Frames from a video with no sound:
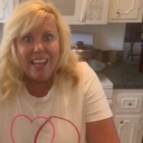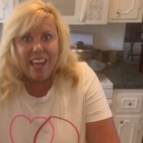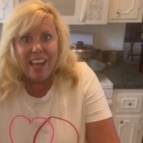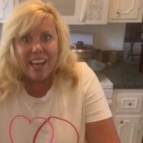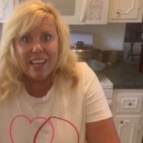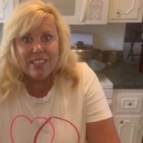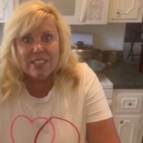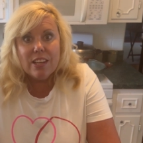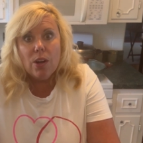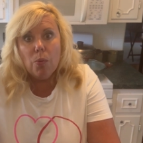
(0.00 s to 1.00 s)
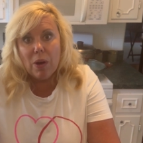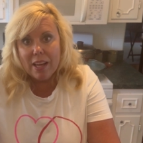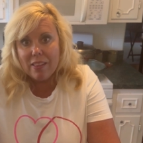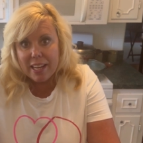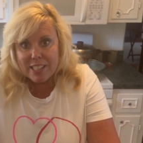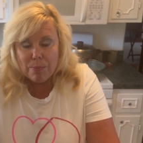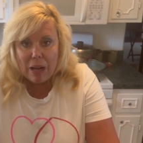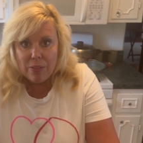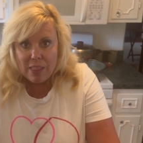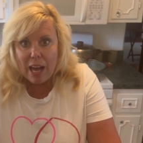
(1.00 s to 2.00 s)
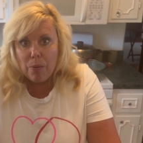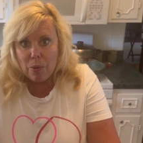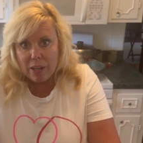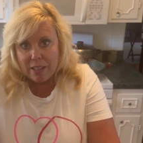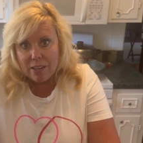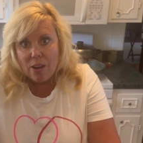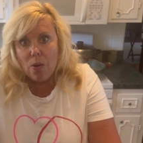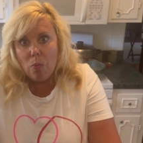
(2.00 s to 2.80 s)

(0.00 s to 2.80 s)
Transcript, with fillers: And what I liked about that one